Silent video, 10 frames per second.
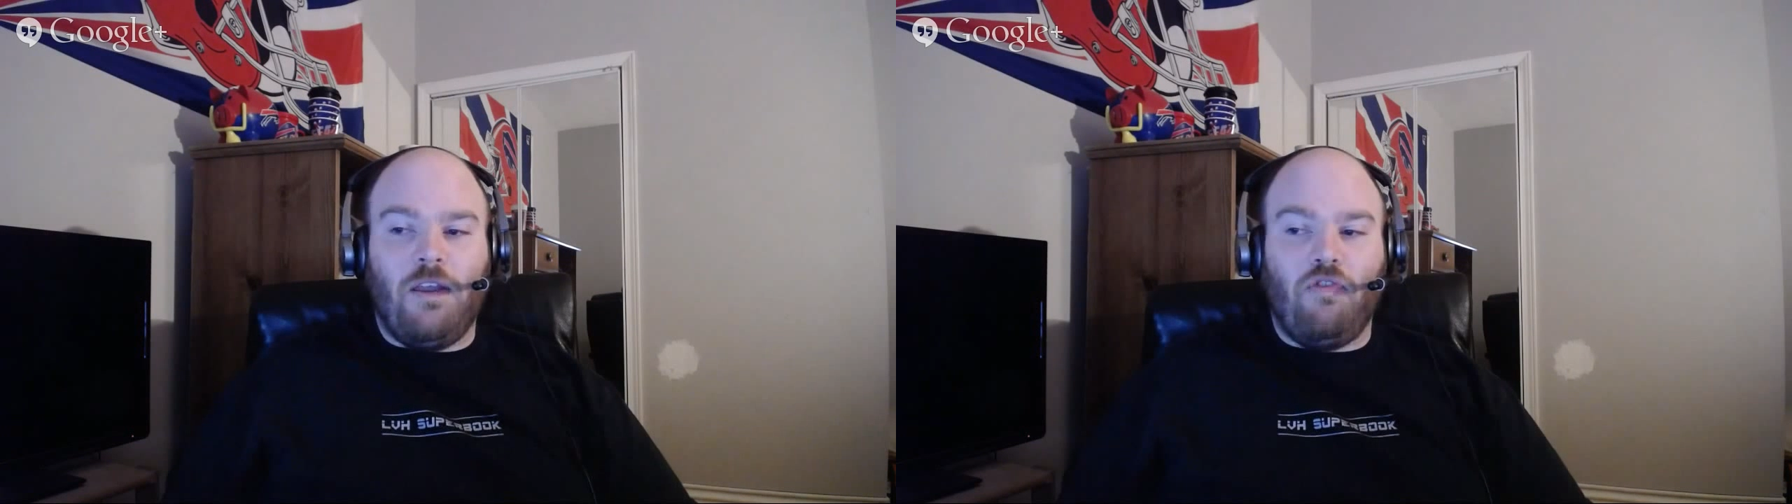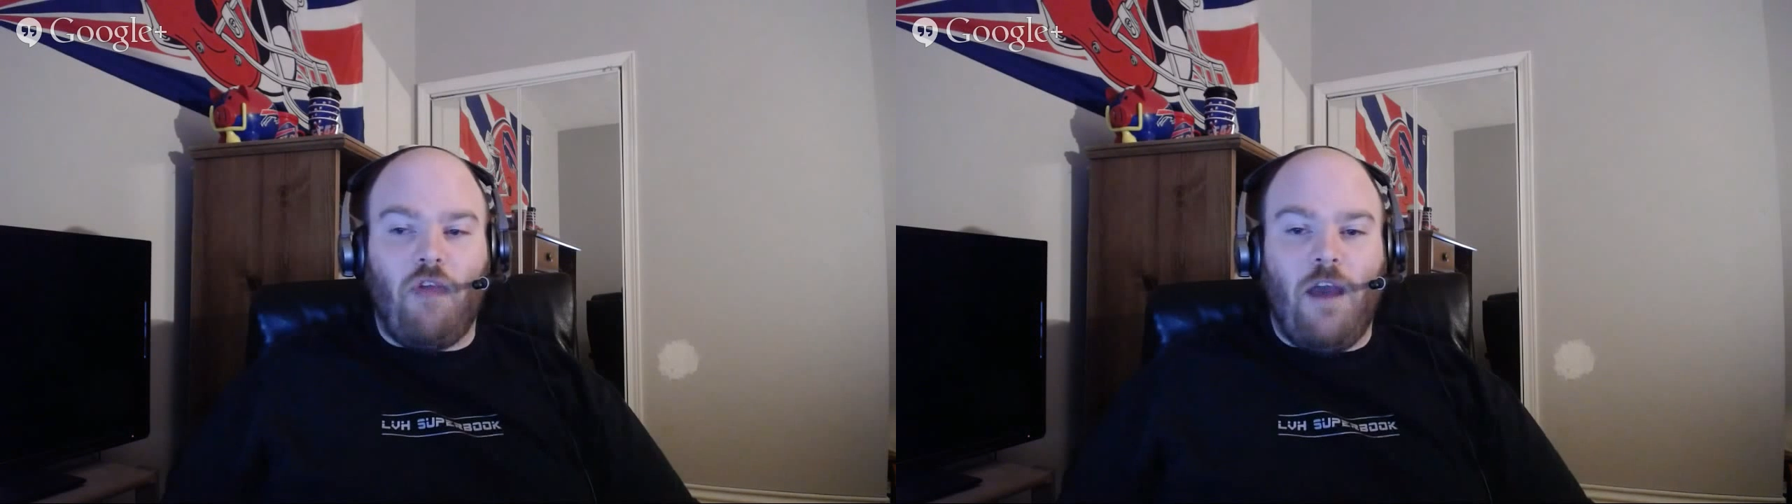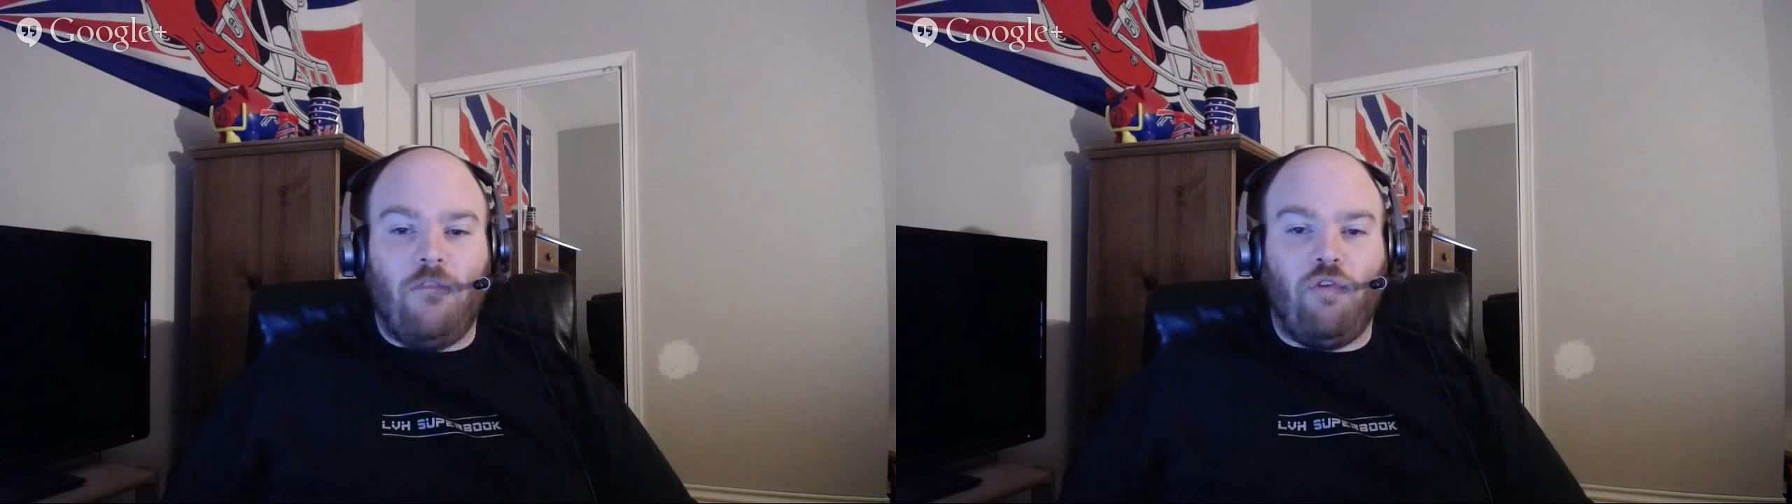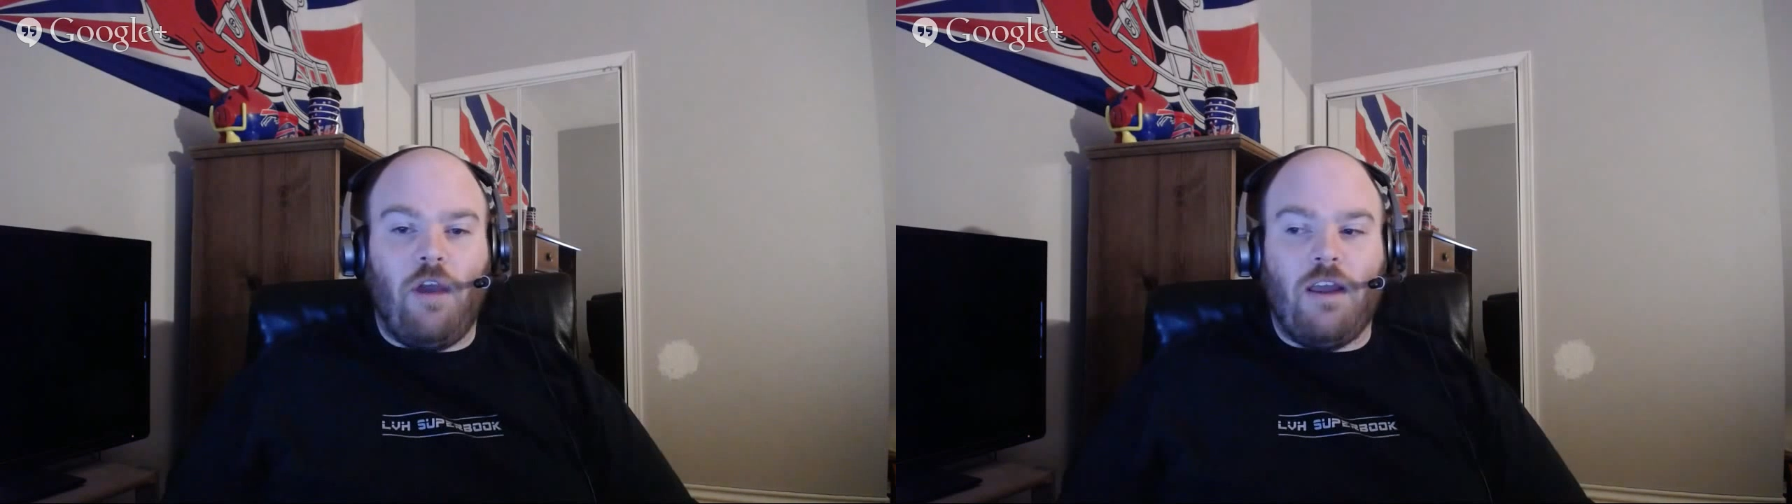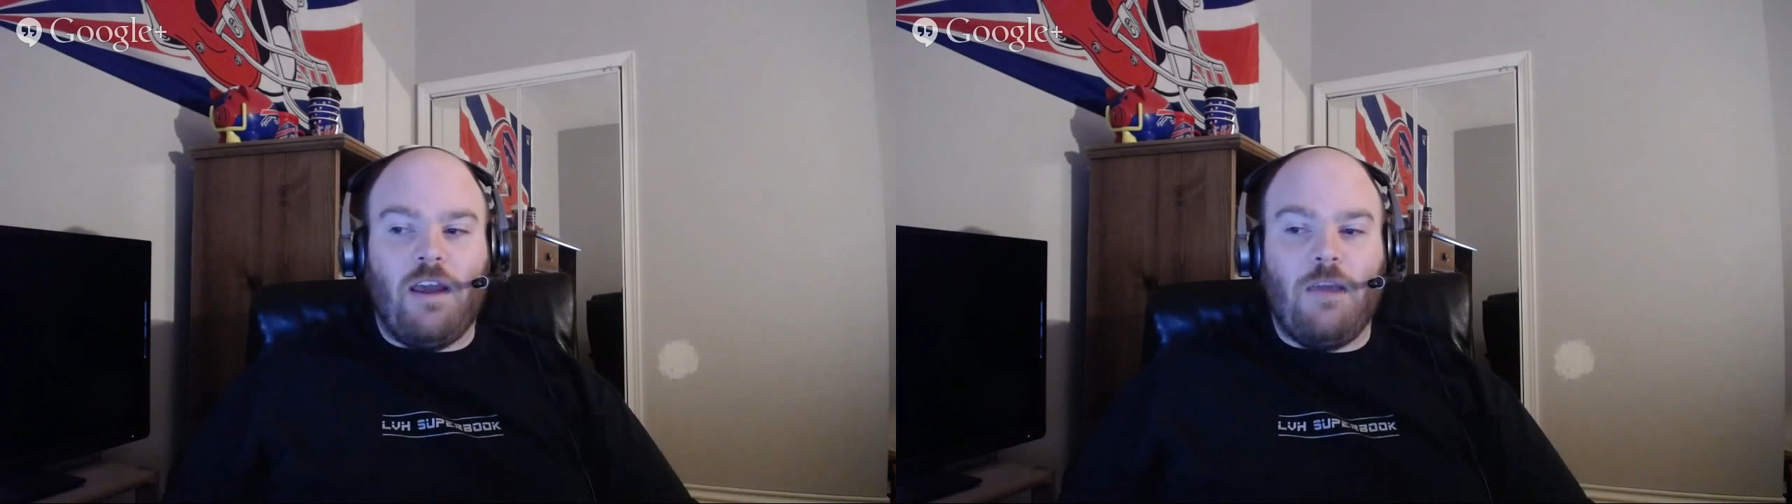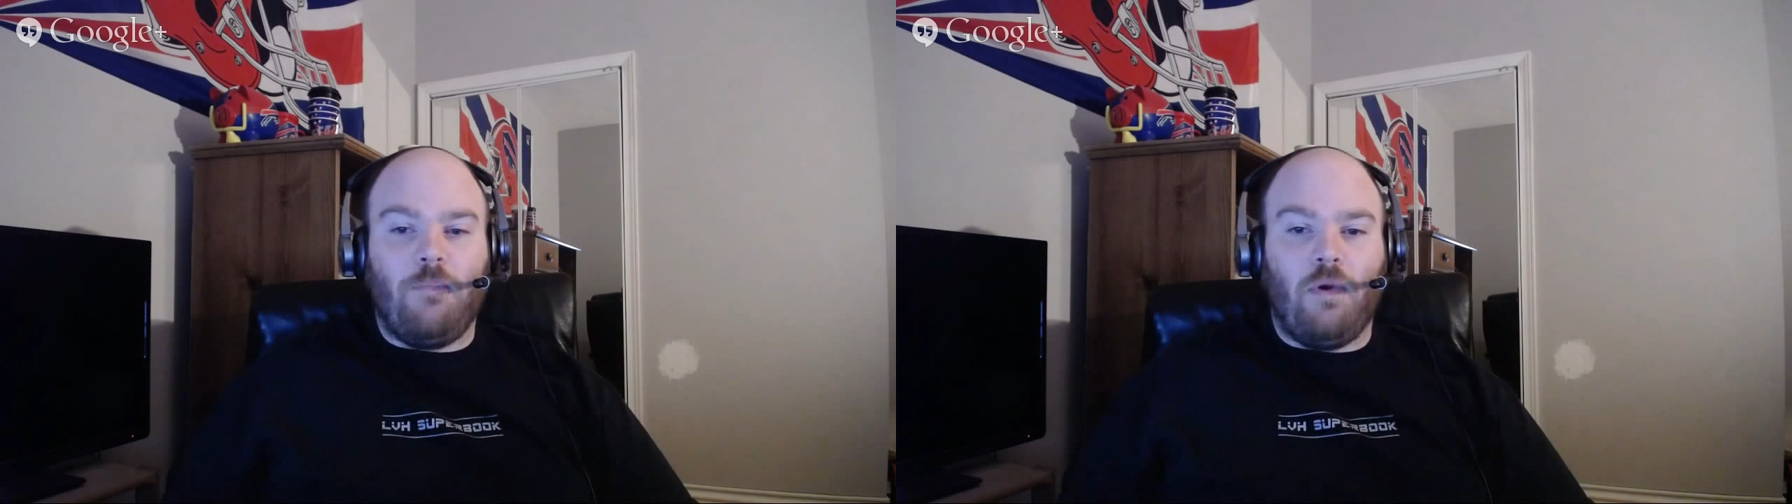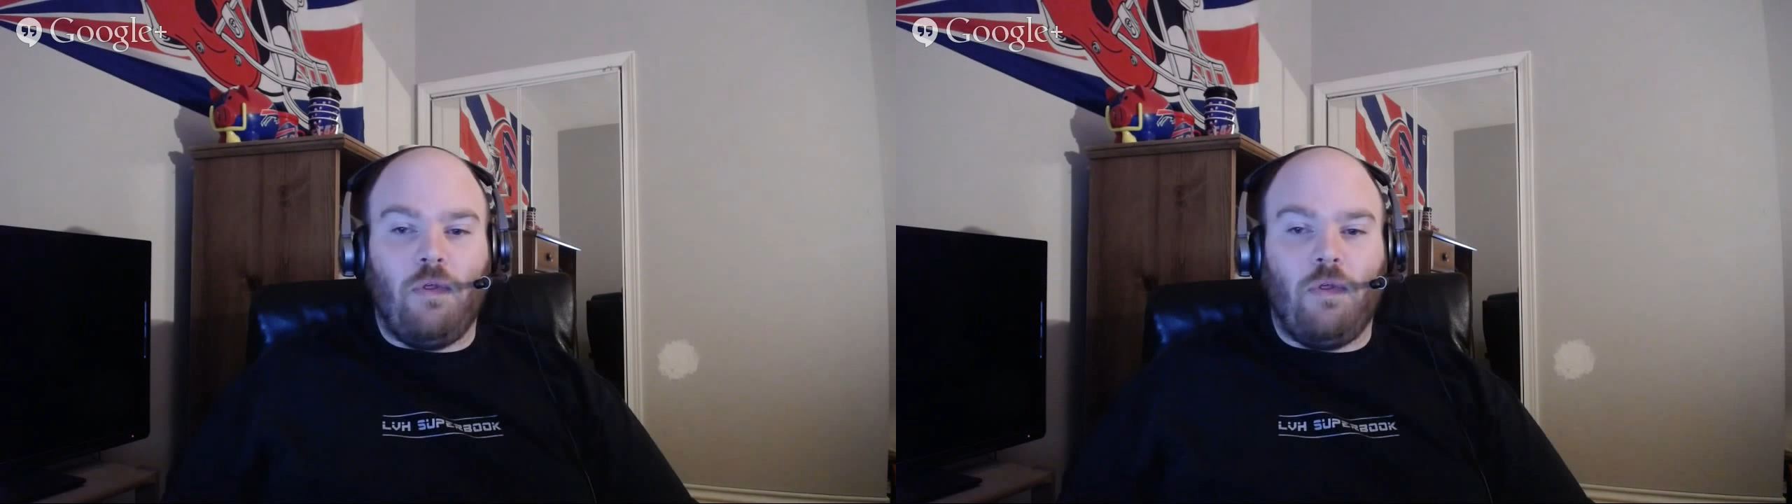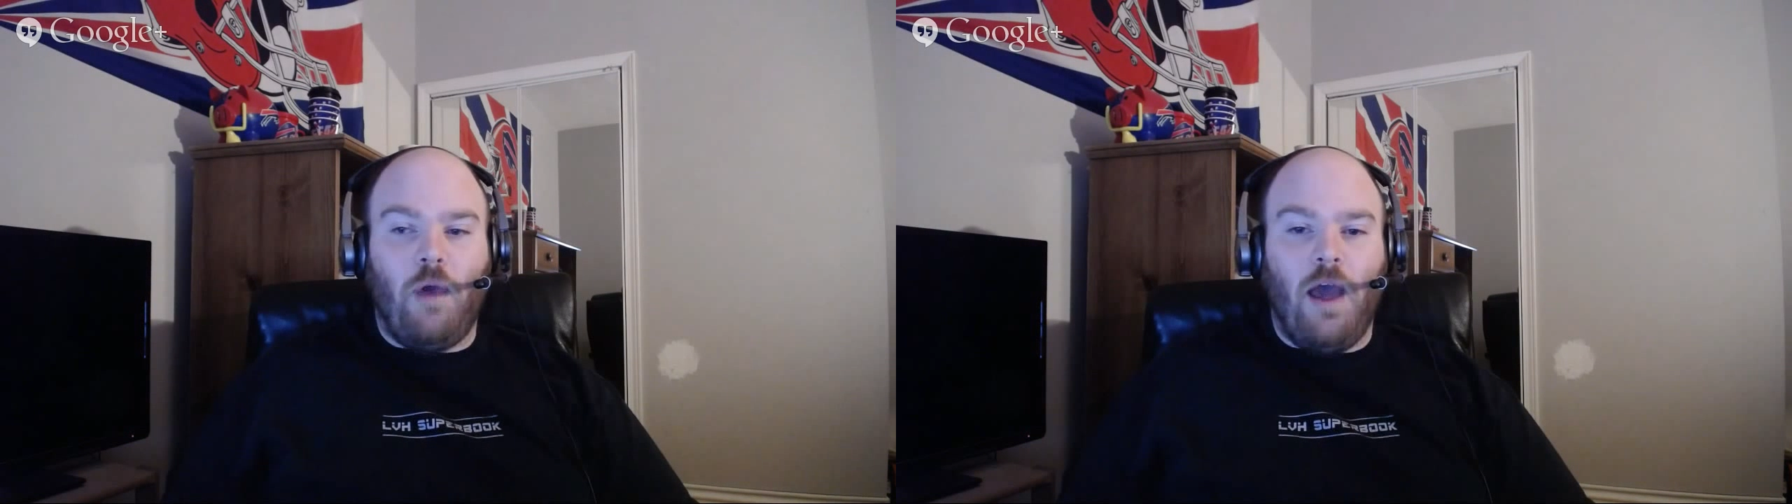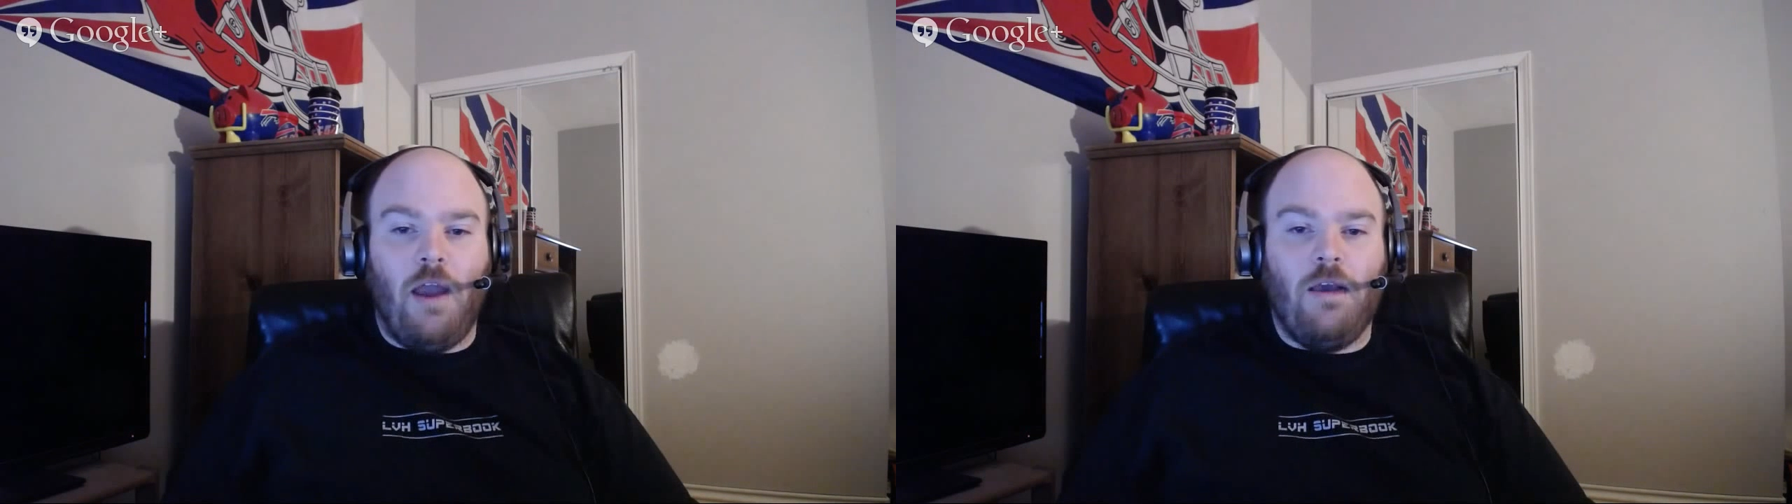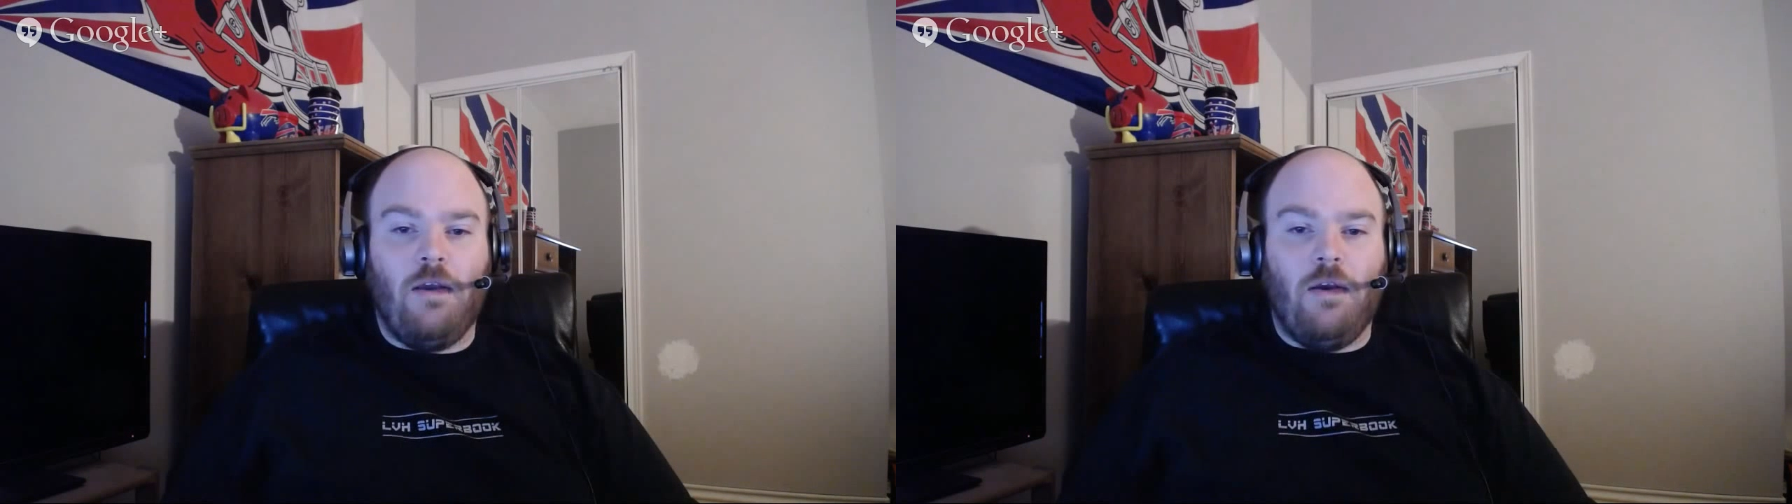getting the Draft Trade Keeper
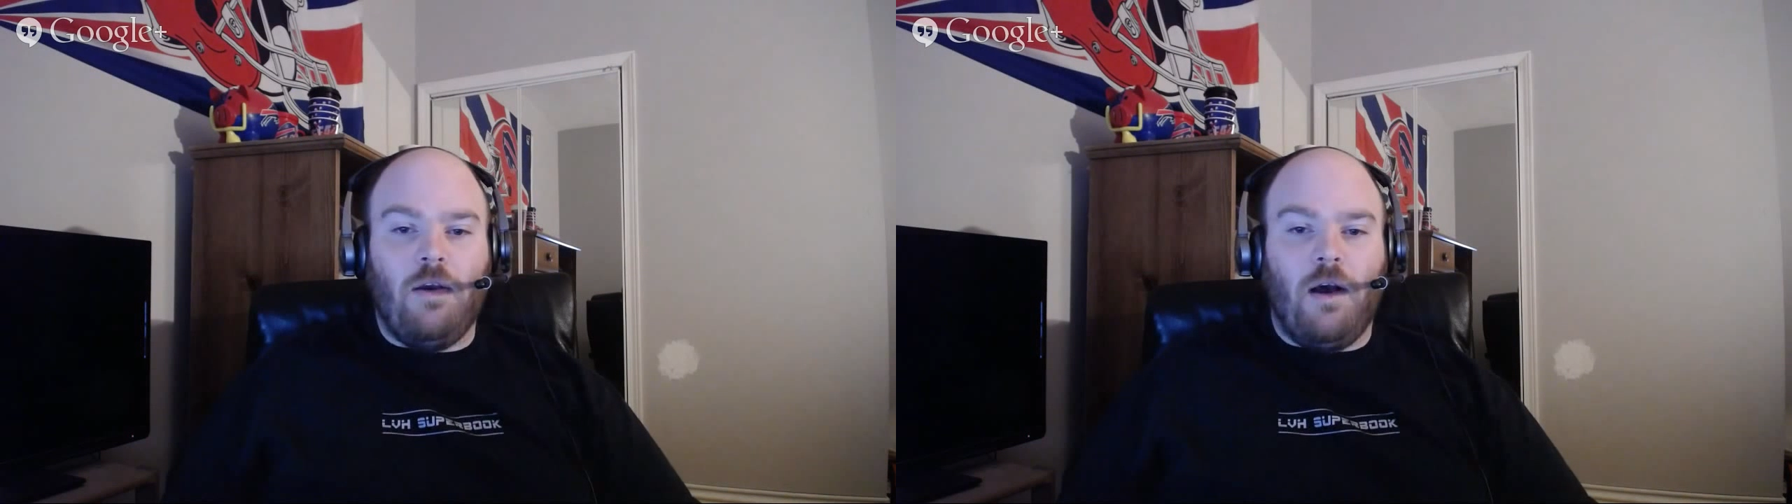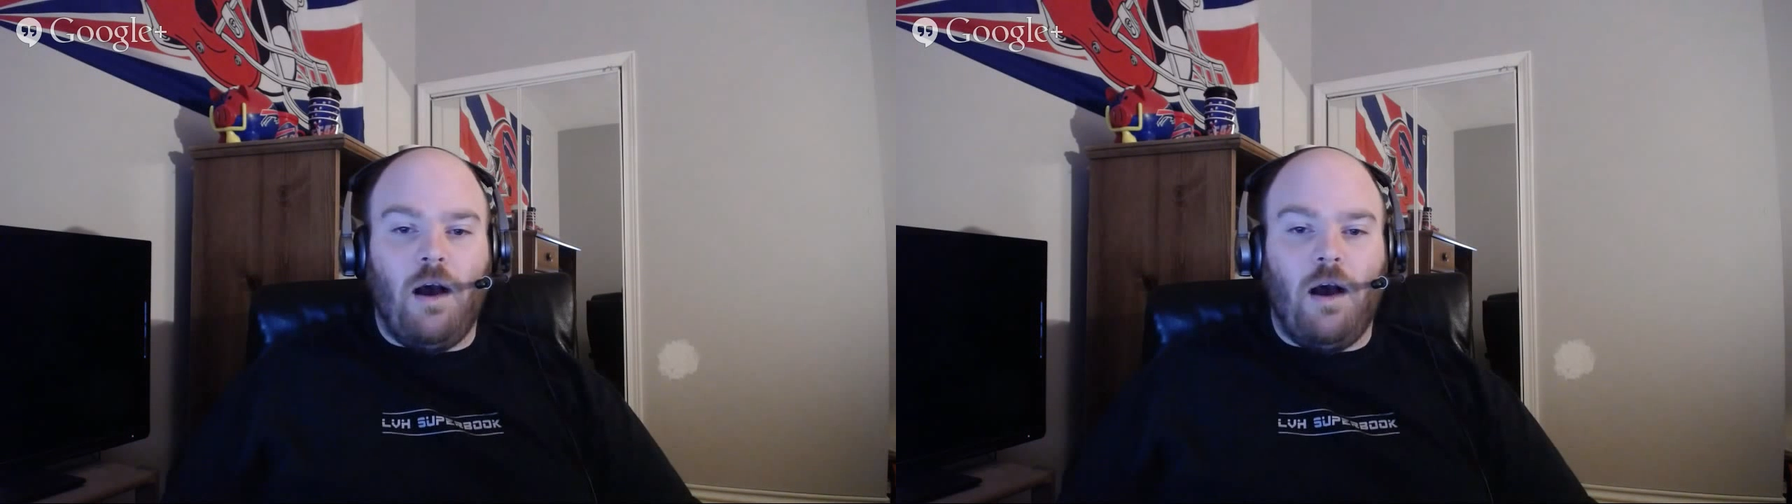thread